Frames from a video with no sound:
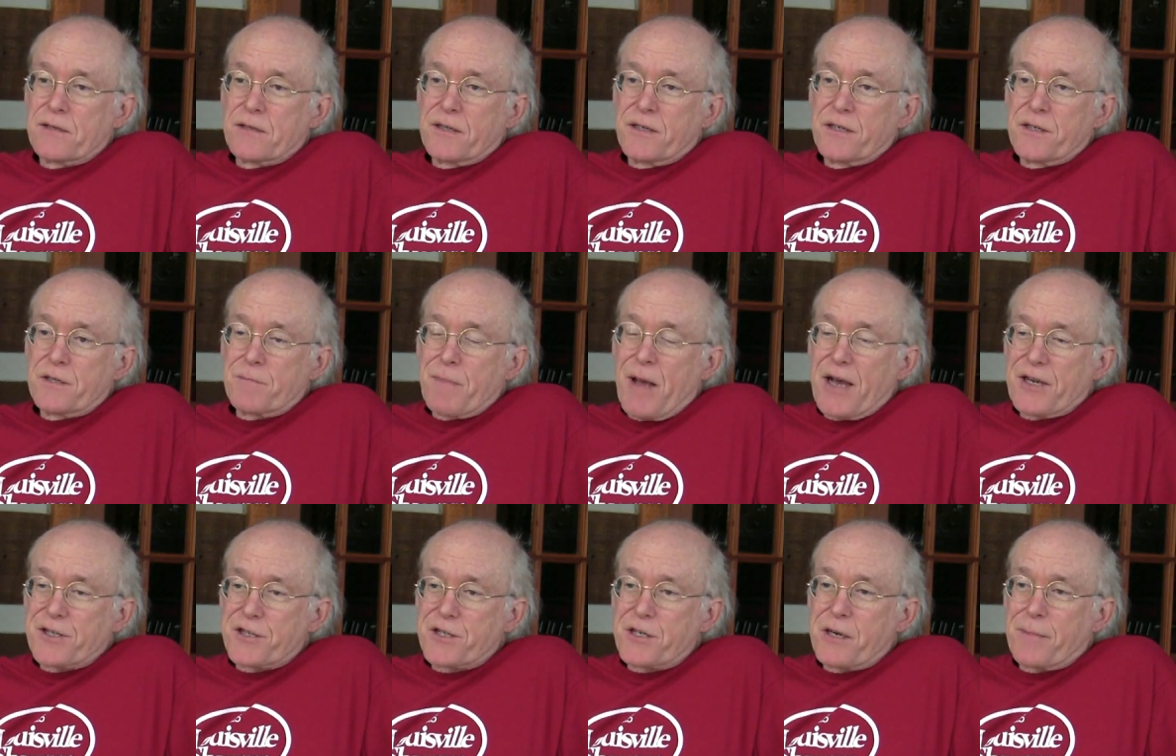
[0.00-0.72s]
His
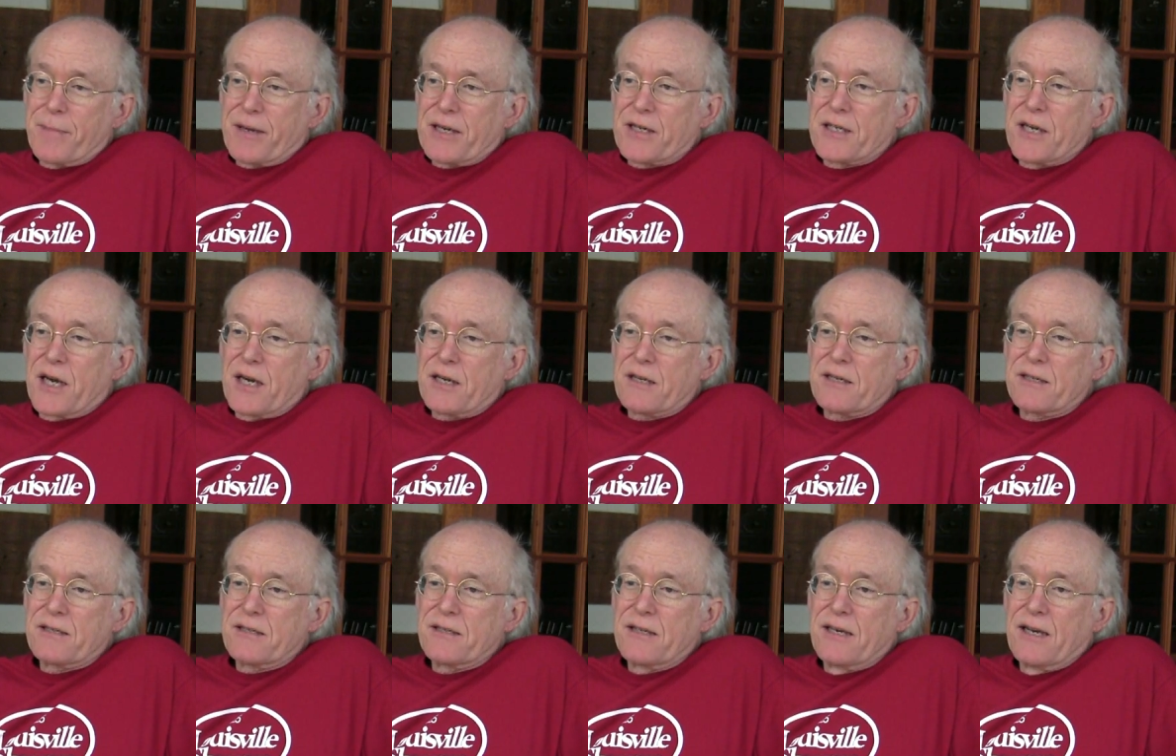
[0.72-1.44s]
Majesty
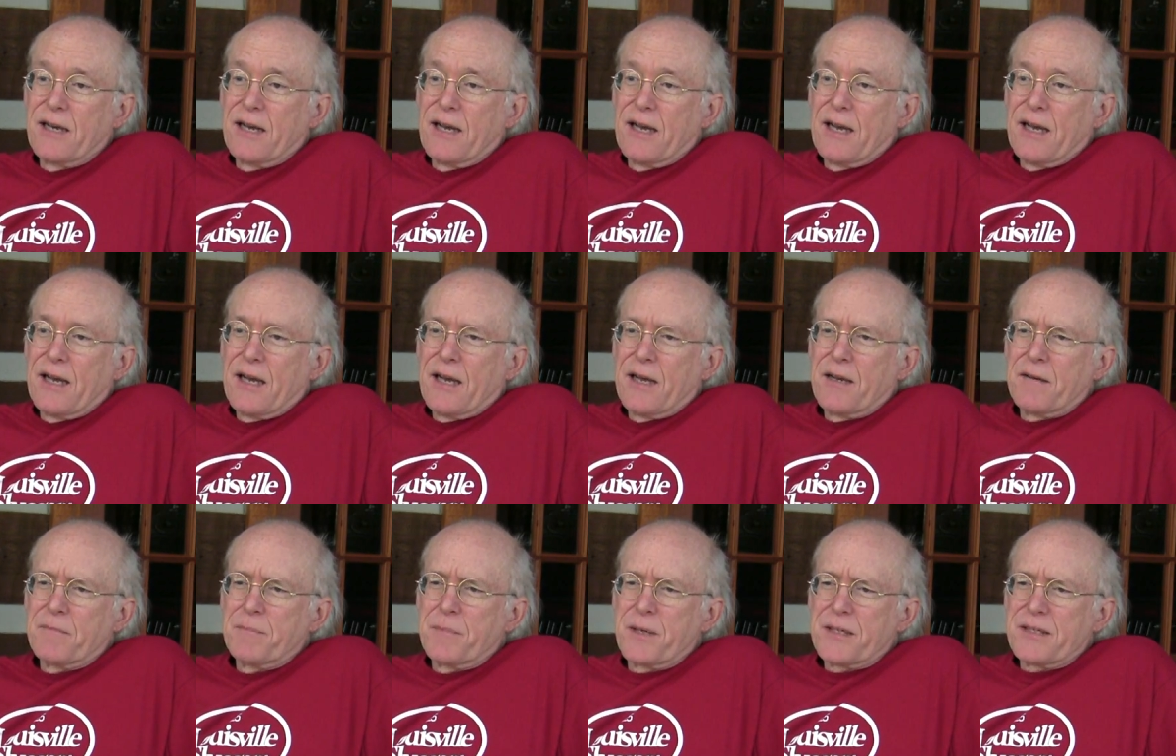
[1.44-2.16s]
McDuck,
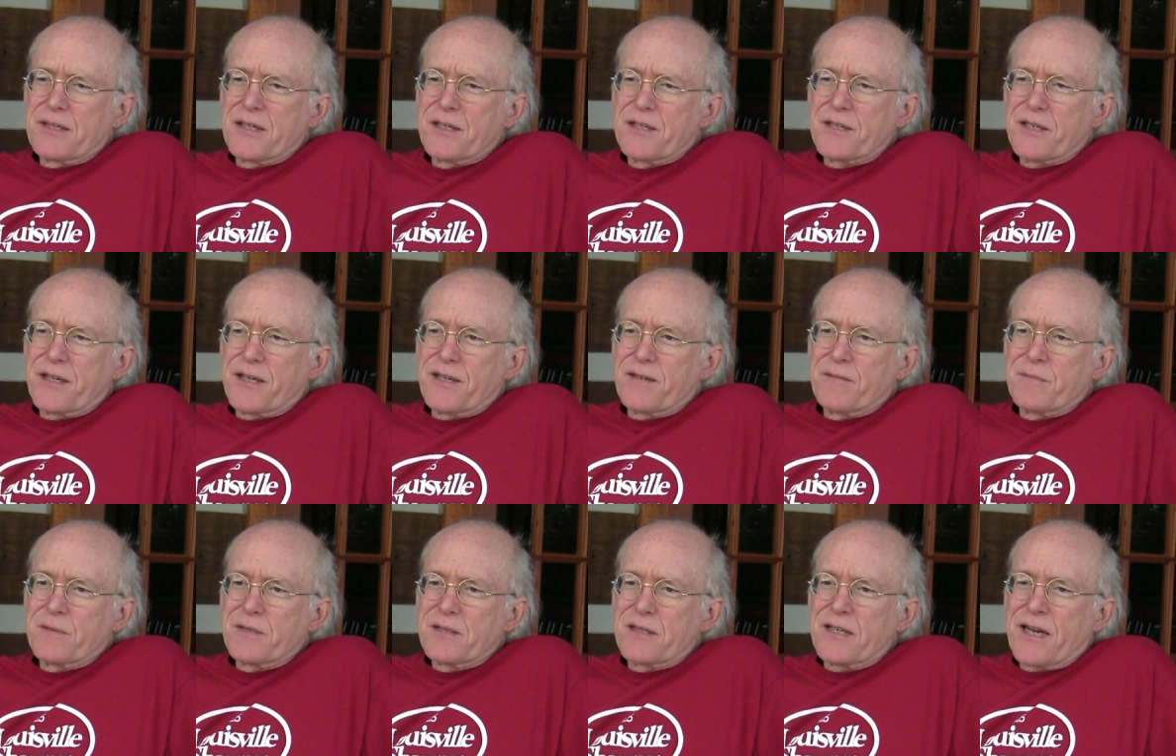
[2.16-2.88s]
but
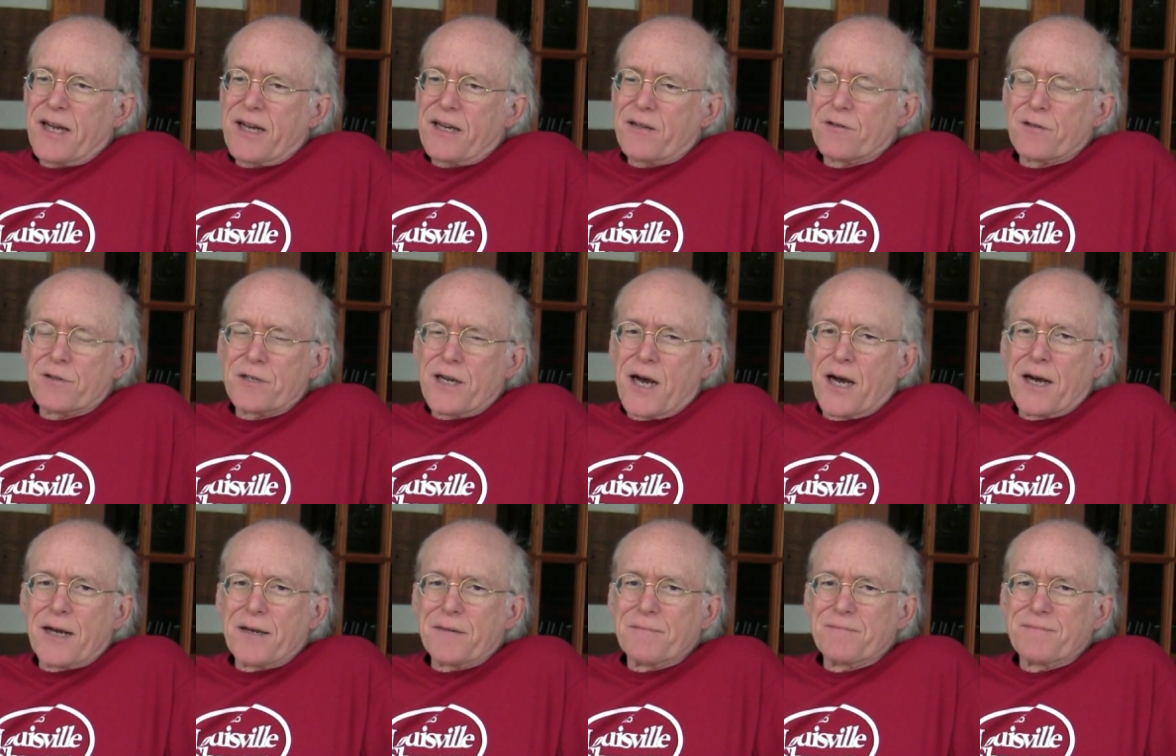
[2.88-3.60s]
Disney was taking their
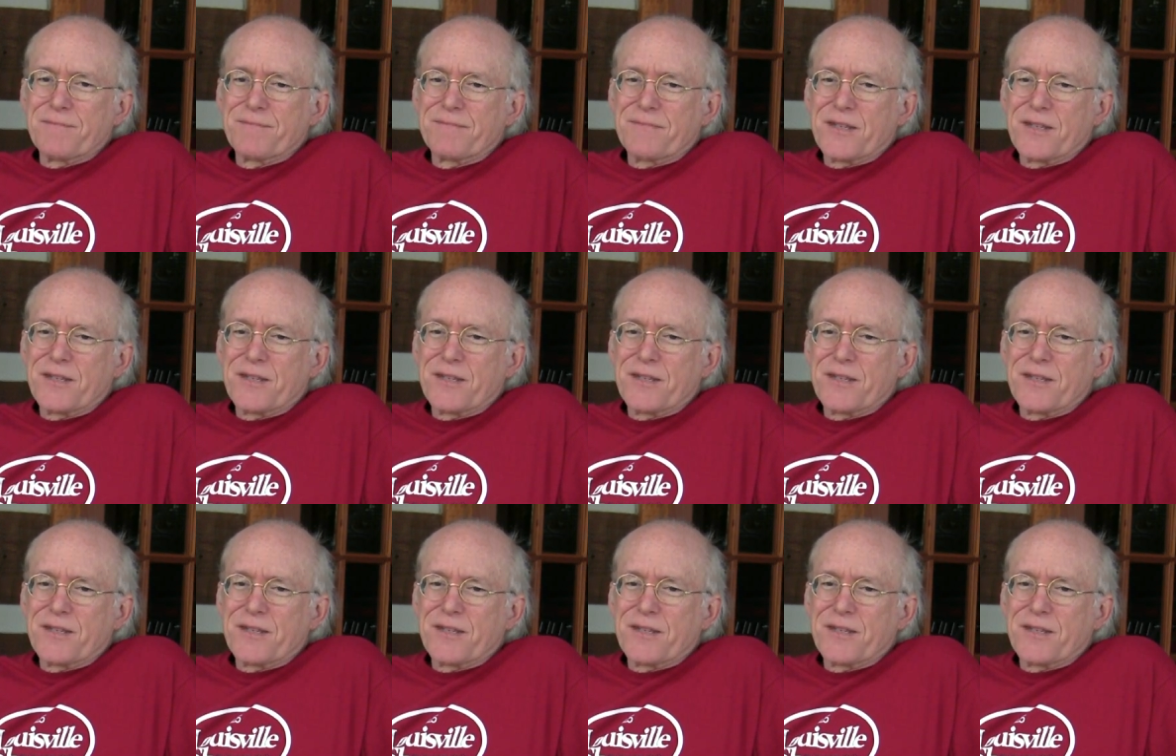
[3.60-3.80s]
time.